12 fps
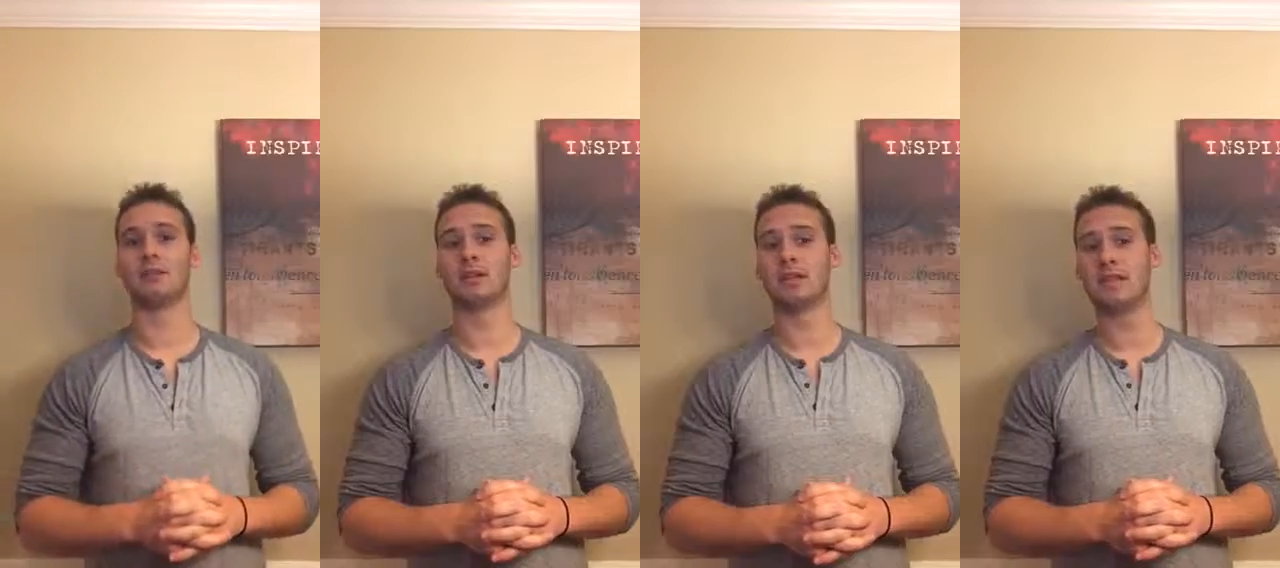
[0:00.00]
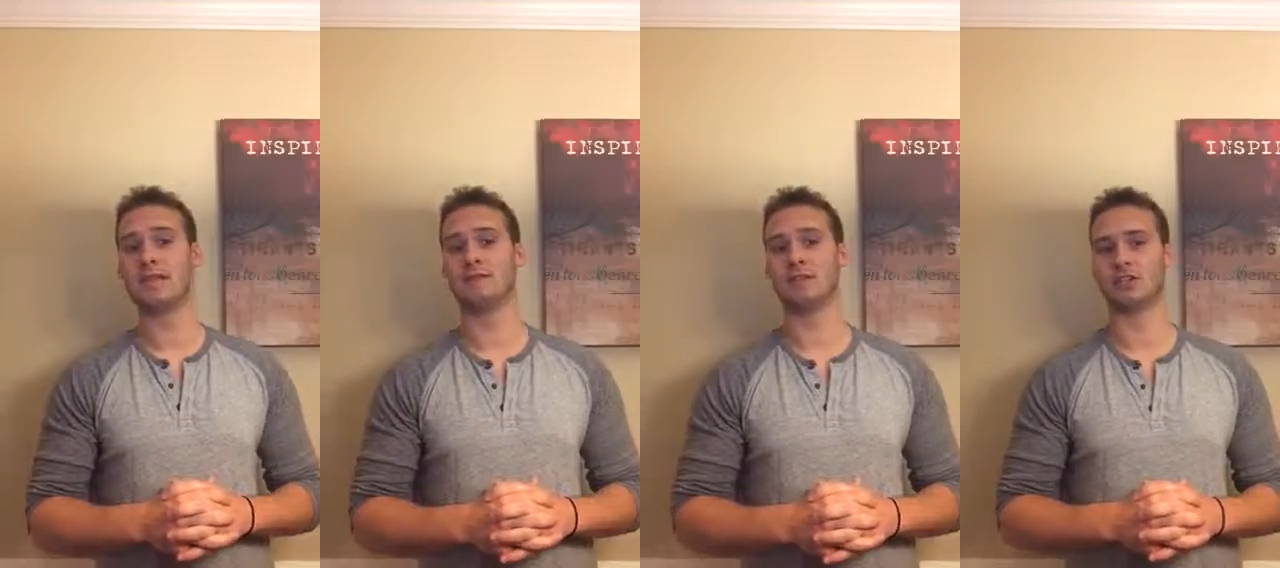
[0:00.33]

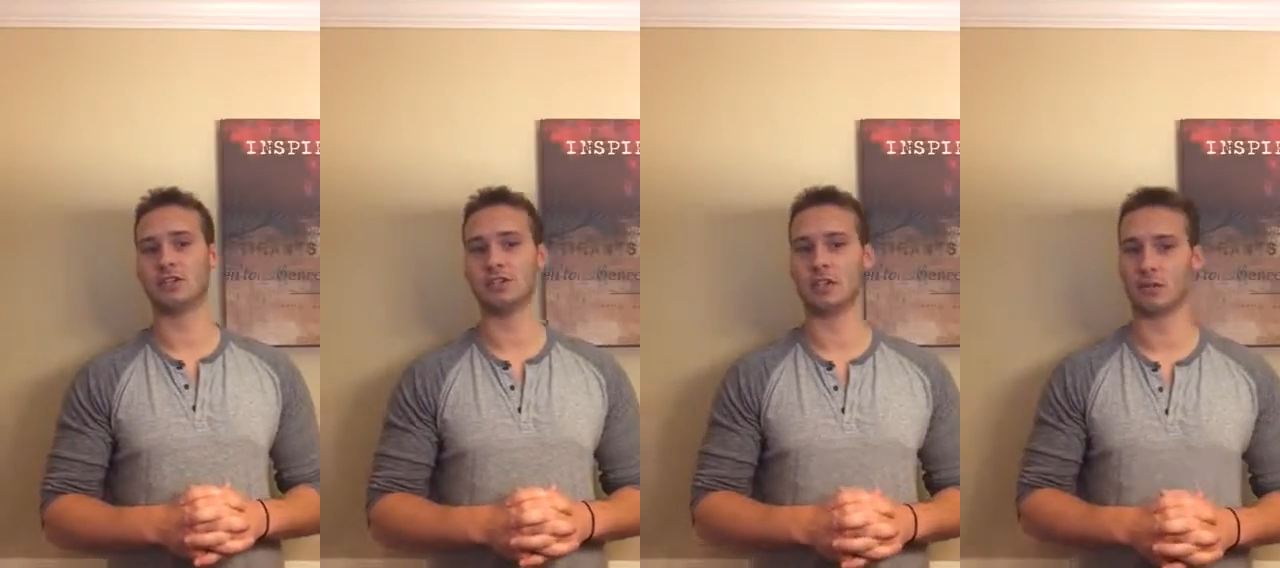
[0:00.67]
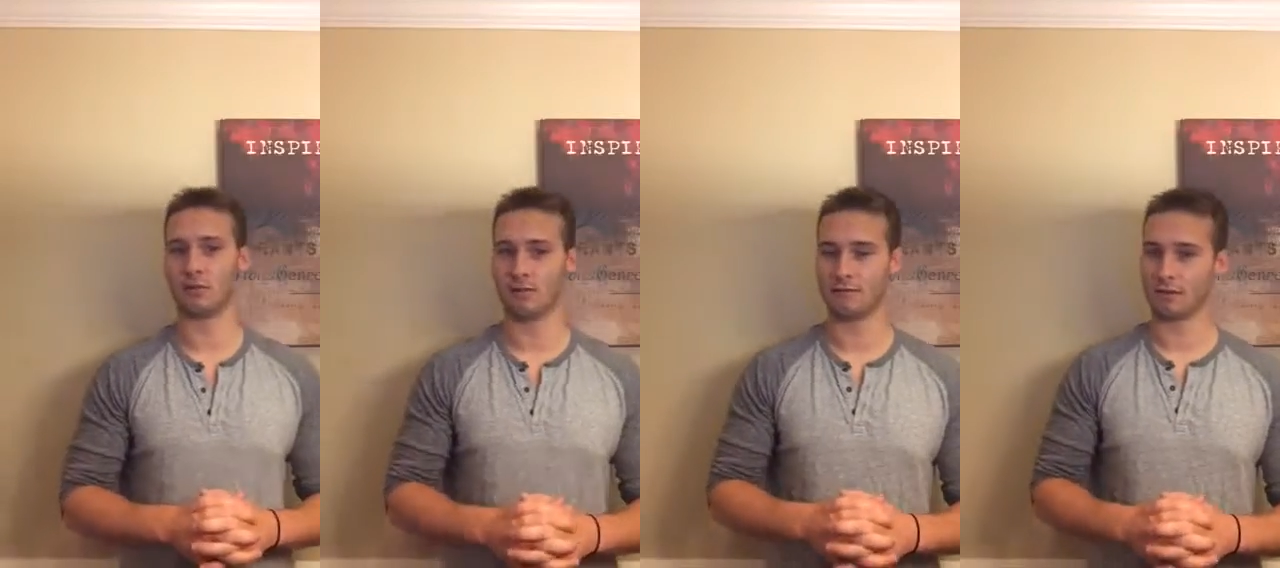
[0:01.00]
believe they should
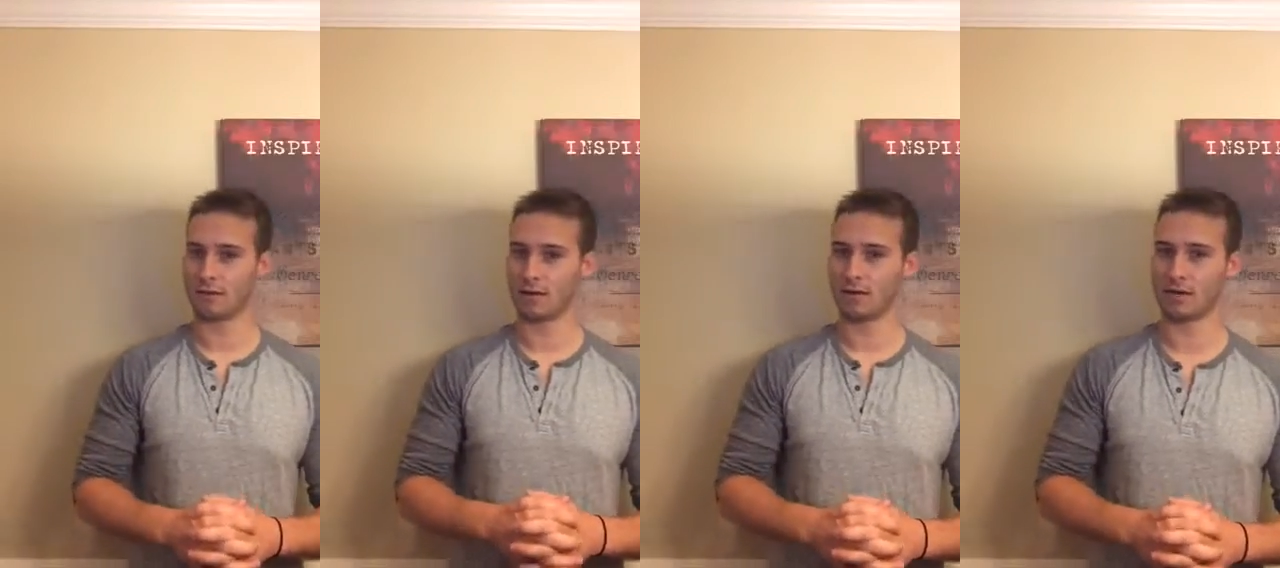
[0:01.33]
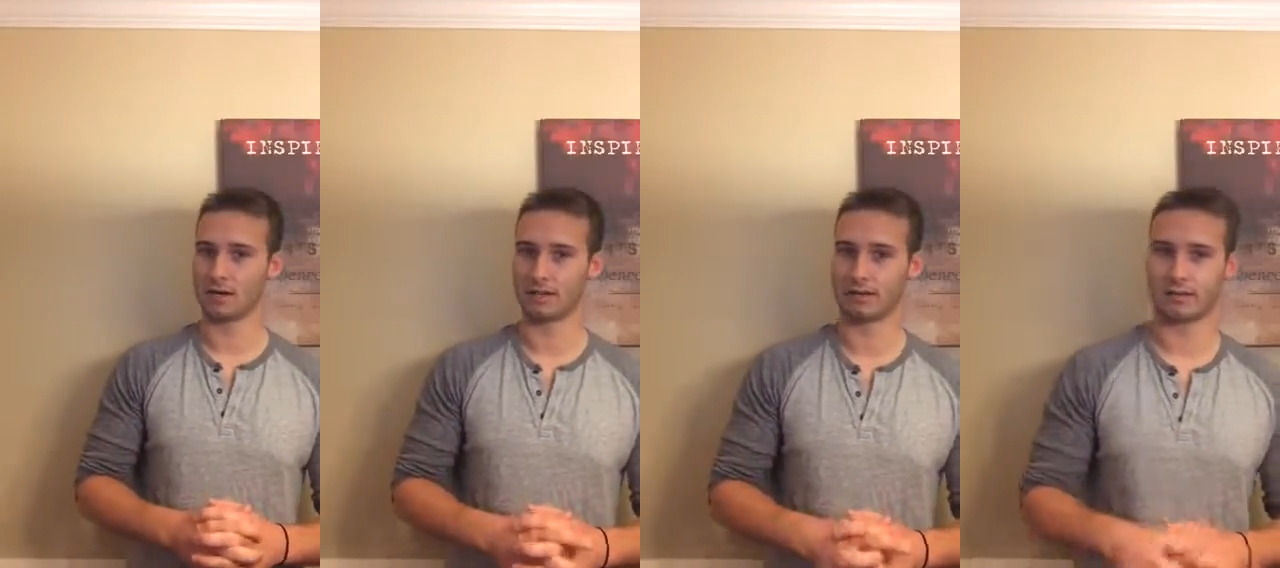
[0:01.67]
take away fully
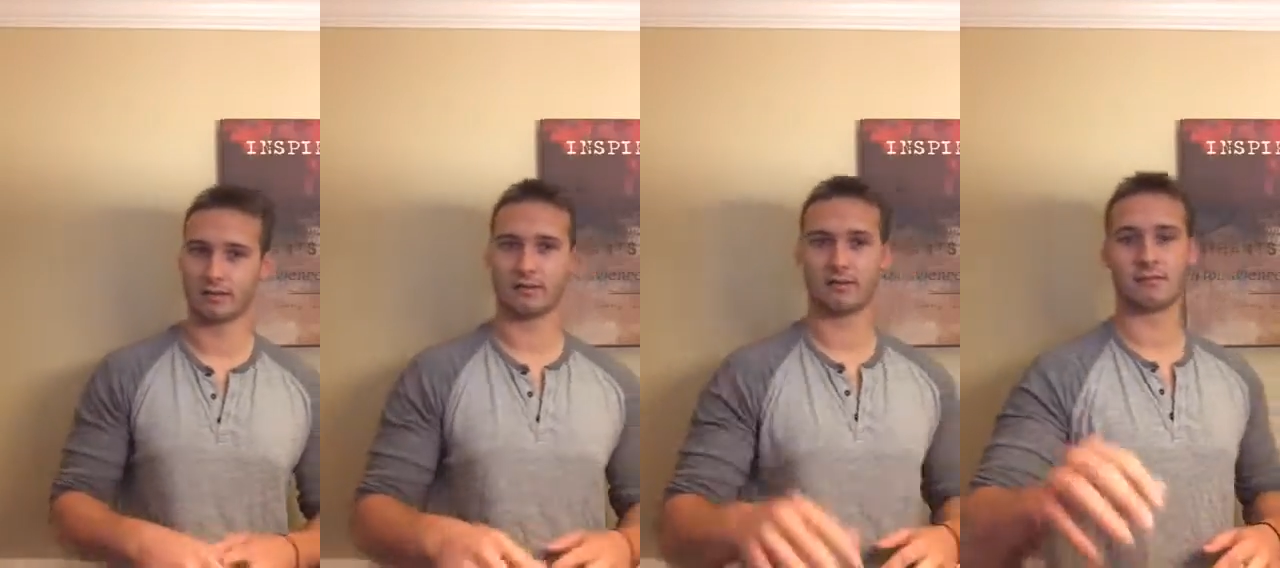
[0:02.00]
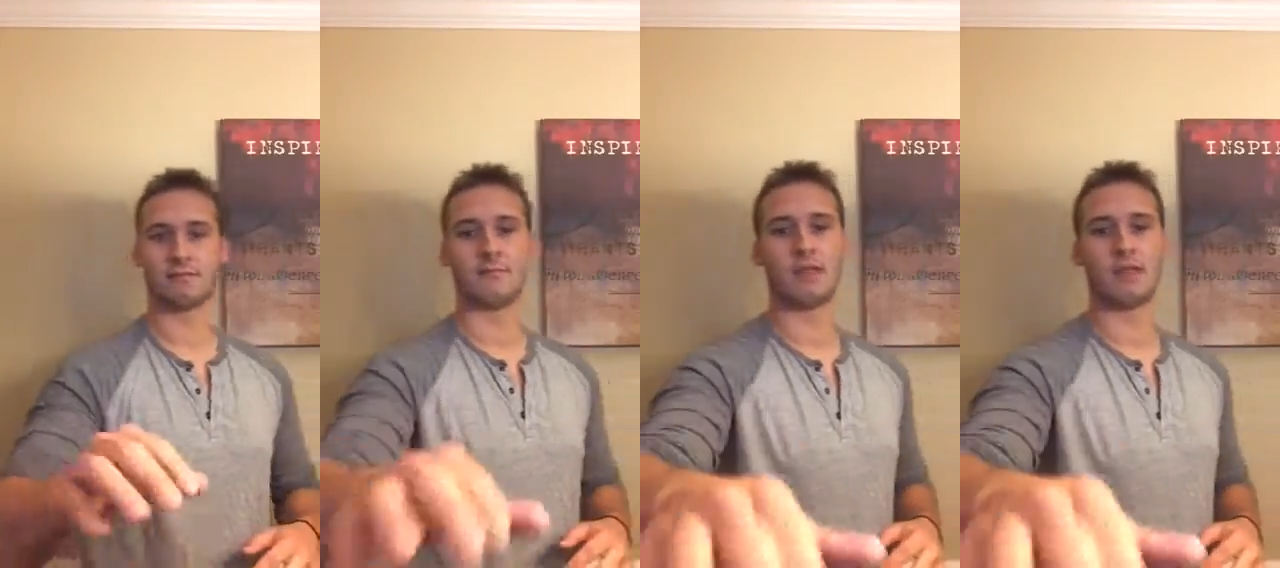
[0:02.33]
automatic guns.